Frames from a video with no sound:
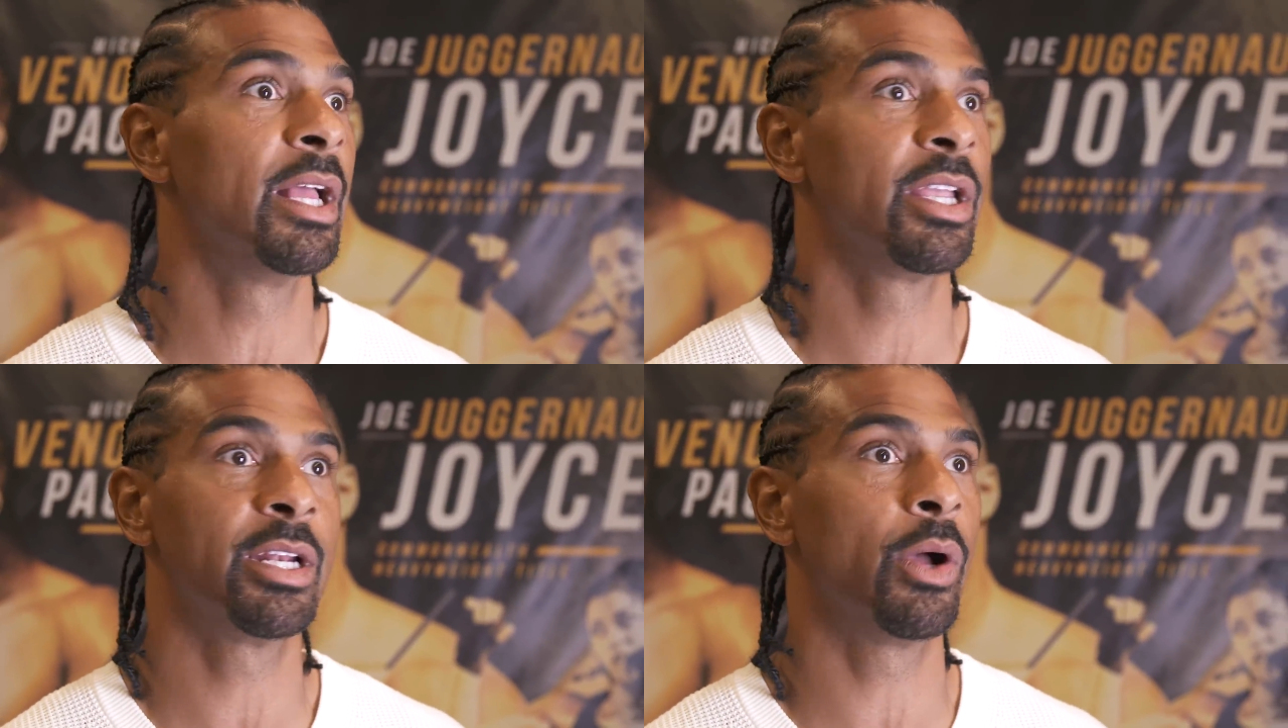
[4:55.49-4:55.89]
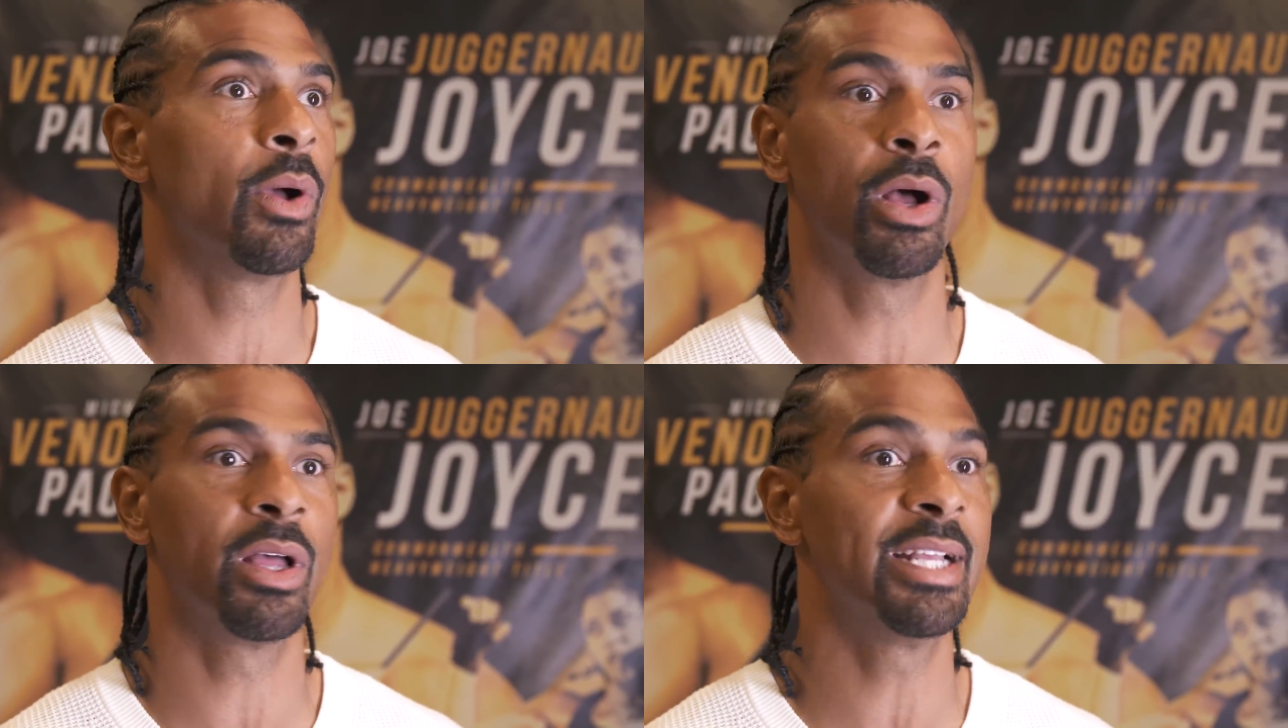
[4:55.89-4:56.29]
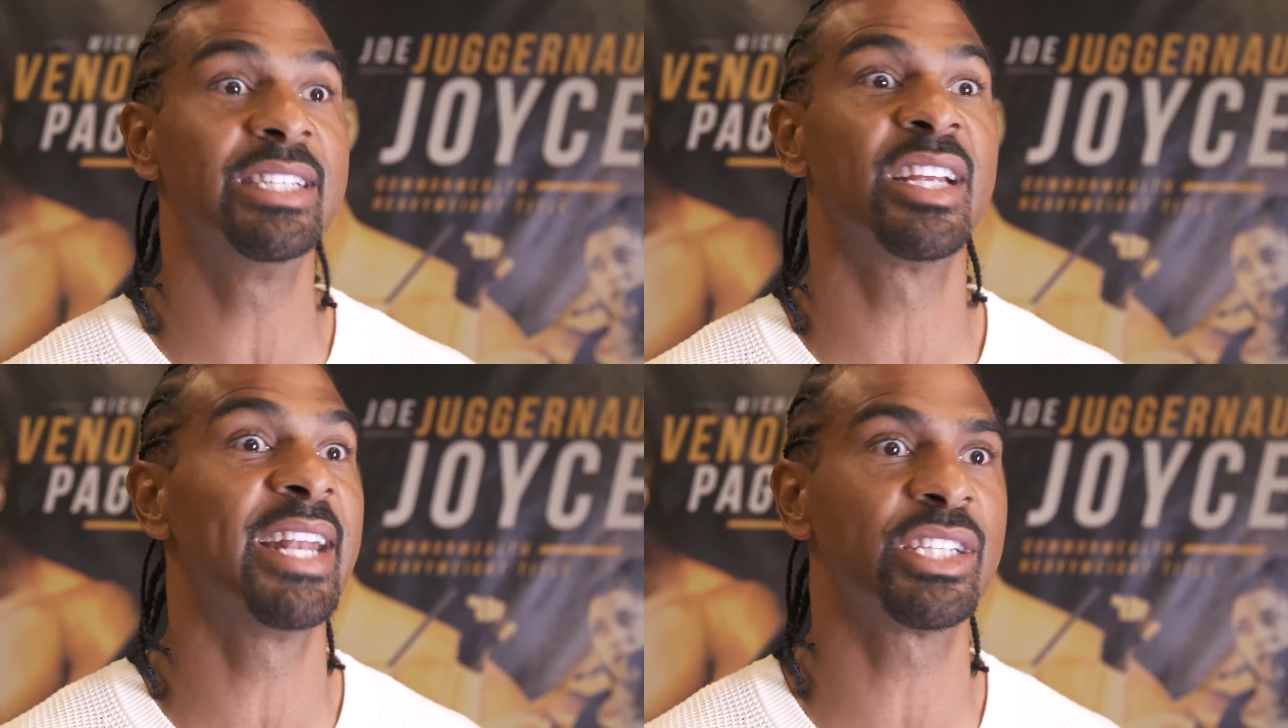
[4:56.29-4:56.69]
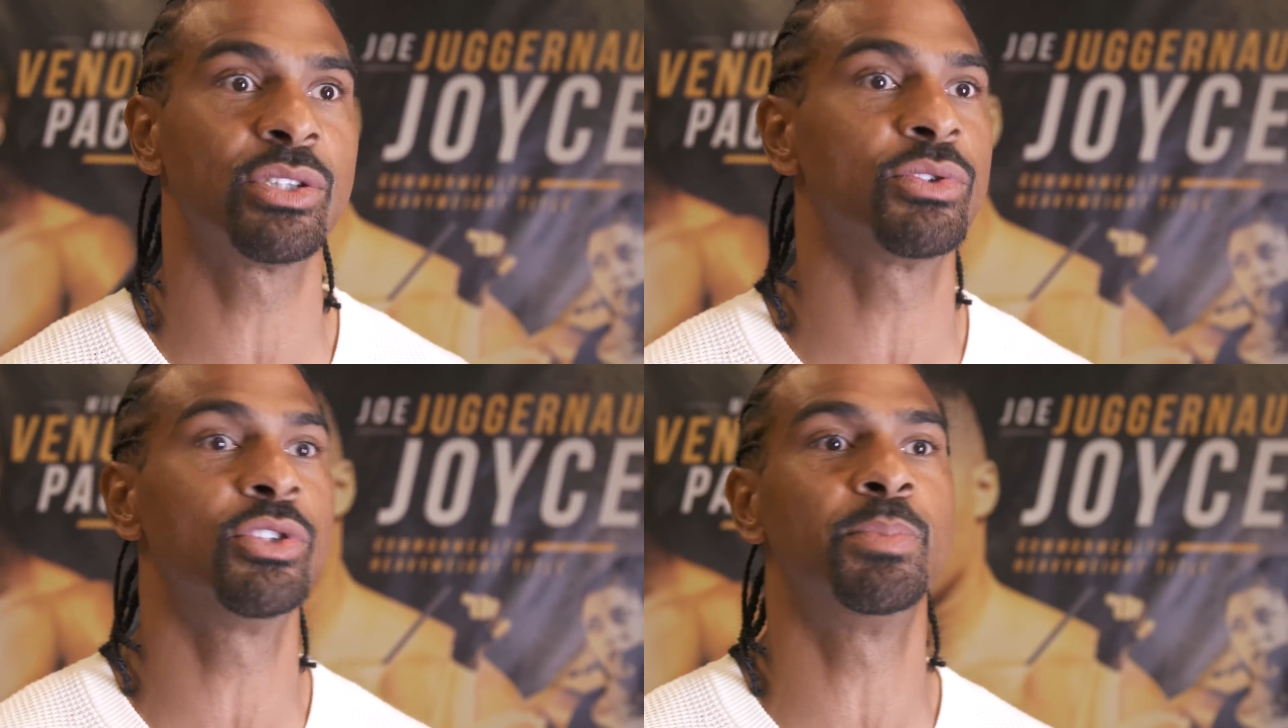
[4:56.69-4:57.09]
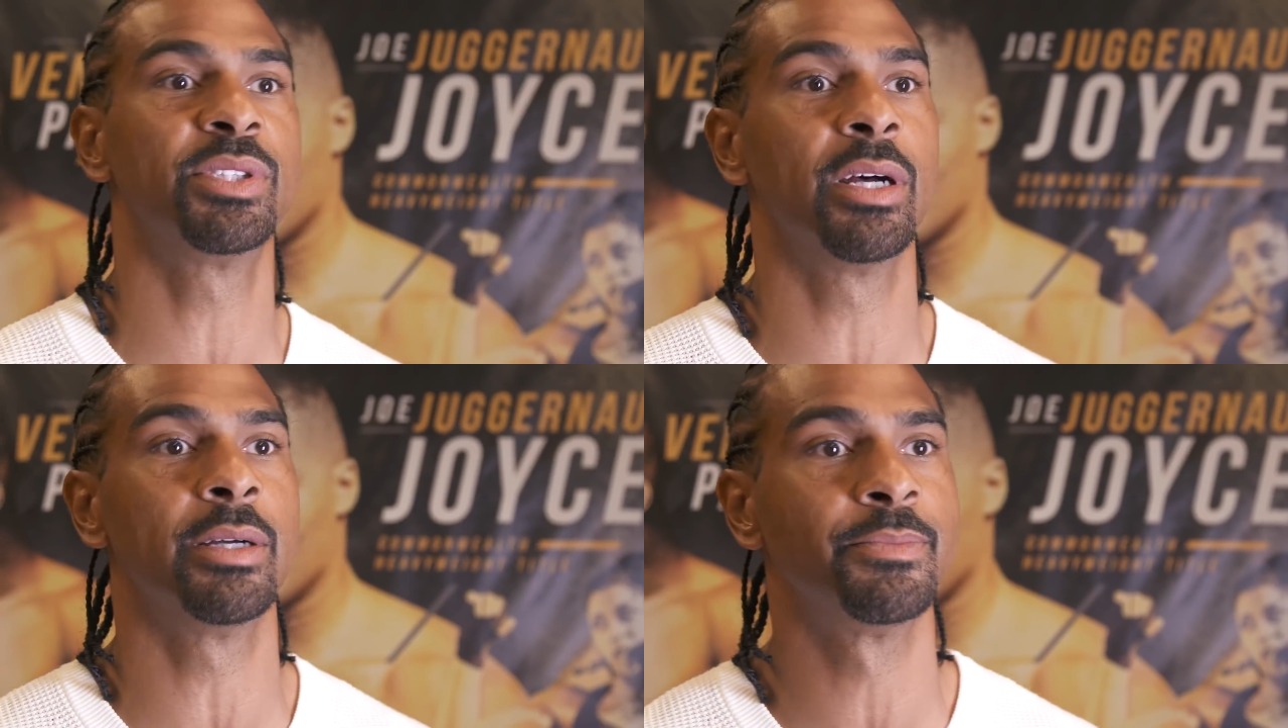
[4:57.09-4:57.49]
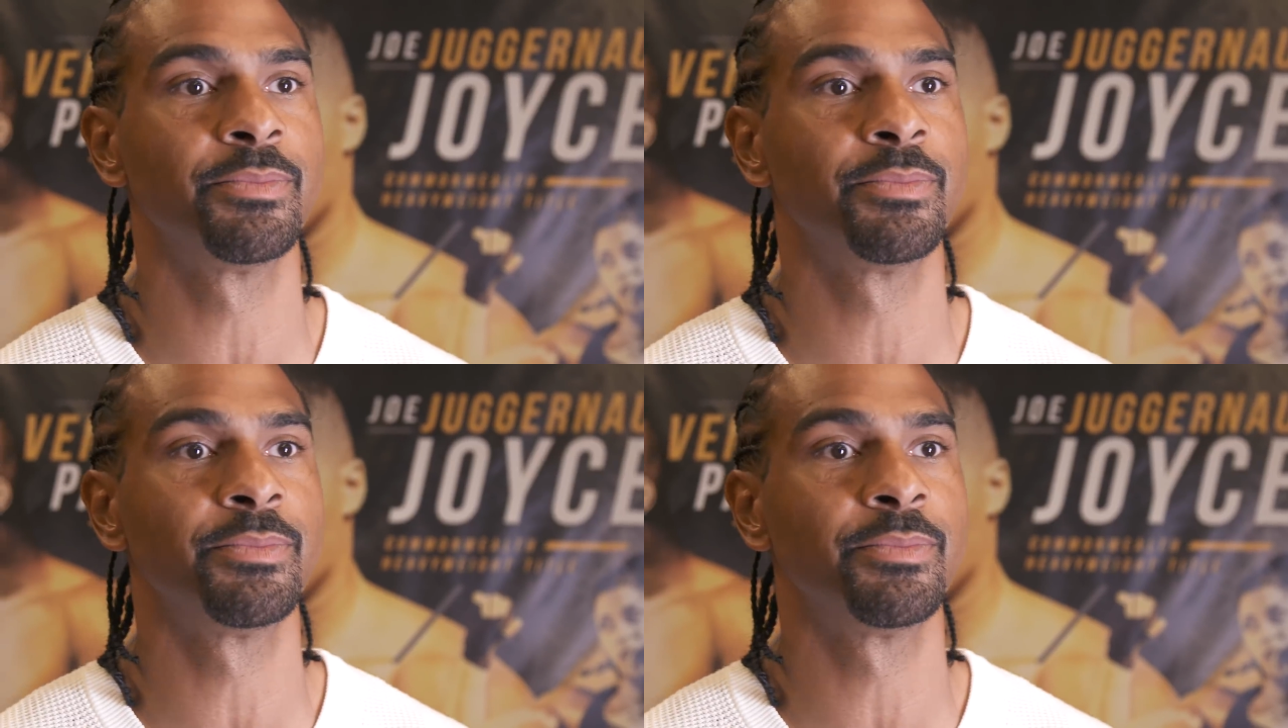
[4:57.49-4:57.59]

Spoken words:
you know, an international superstar.